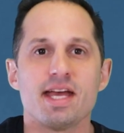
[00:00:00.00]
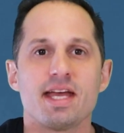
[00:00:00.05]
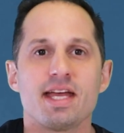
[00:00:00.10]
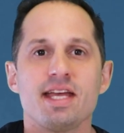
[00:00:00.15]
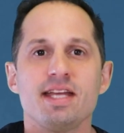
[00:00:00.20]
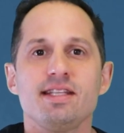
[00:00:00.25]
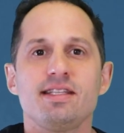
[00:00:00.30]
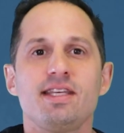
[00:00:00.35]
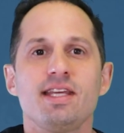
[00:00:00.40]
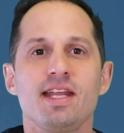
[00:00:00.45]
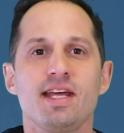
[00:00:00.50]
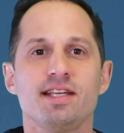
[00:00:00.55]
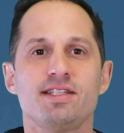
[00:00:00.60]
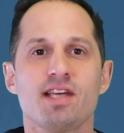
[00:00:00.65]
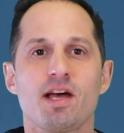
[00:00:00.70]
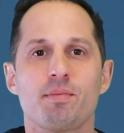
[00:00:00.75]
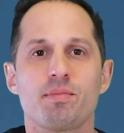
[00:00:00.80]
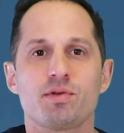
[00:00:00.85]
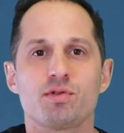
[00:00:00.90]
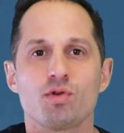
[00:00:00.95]
In today's
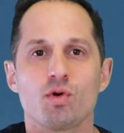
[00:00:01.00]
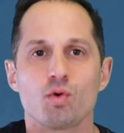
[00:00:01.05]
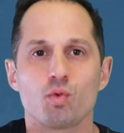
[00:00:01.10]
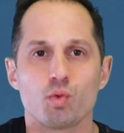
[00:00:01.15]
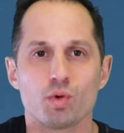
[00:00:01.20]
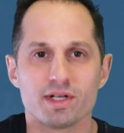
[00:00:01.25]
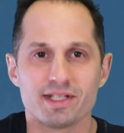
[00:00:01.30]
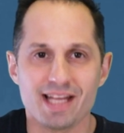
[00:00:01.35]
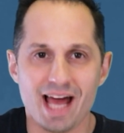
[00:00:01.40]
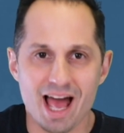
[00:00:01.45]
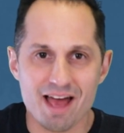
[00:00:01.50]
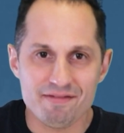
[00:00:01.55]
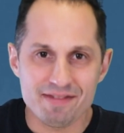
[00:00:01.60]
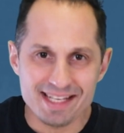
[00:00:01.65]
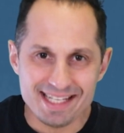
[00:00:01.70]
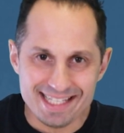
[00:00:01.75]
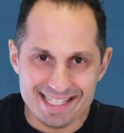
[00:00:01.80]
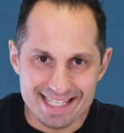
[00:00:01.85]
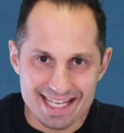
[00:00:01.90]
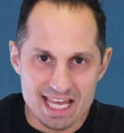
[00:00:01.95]
episode, we're
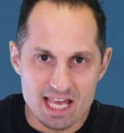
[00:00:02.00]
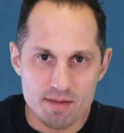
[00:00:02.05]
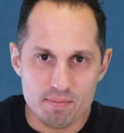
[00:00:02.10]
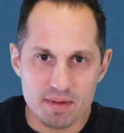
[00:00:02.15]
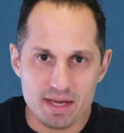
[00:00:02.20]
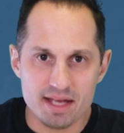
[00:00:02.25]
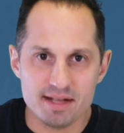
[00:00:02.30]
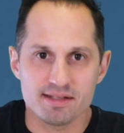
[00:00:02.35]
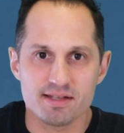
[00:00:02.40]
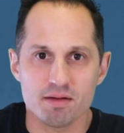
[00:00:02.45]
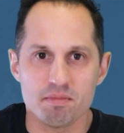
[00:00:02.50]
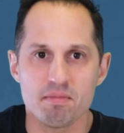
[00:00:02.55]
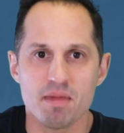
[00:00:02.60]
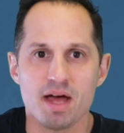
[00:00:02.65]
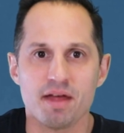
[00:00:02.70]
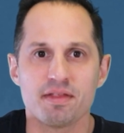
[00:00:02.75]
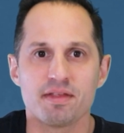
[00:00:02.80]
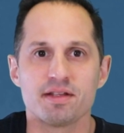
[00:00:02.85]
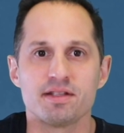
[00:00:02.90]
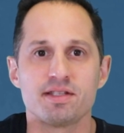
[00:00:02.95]
diving deep into
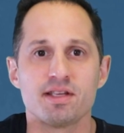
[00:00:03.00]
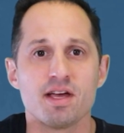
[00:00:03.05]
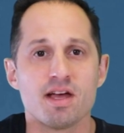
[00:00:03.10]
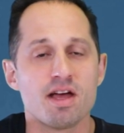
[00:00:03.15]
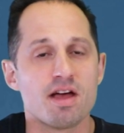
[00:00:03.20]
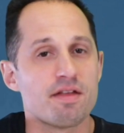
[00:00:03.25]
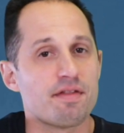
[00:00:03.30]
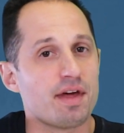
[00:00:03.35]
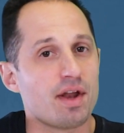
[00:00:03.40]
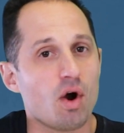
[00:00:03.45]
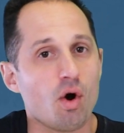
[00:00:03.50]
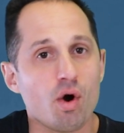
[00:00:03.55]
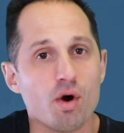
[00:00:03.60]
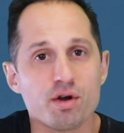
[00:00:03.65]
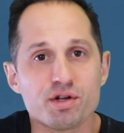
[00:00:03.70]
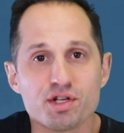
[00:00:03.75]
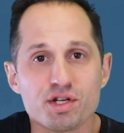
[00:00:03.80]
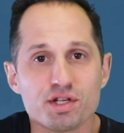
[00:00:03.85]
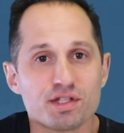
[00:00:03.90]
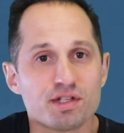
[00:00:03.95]
methods that
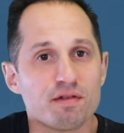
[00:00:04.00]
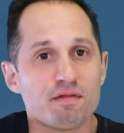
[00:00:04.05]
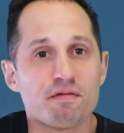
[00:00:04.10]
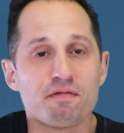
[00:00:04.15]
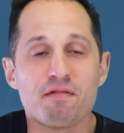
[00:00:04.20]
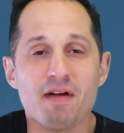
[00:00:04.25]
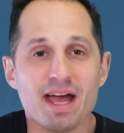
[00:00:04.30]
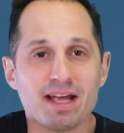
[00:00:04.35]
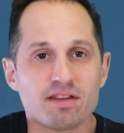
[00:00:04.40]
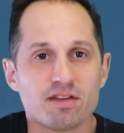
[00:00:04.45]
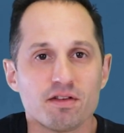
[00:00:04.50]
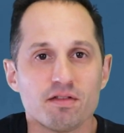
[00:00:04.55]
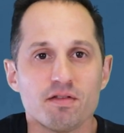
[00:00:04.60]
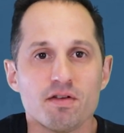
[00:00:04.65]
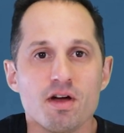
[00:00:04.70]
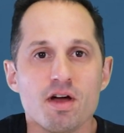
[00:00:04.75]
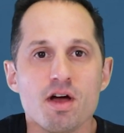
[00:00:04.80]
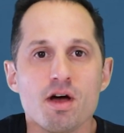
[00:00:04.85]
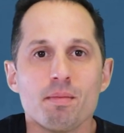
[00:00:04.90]
aren't just effective,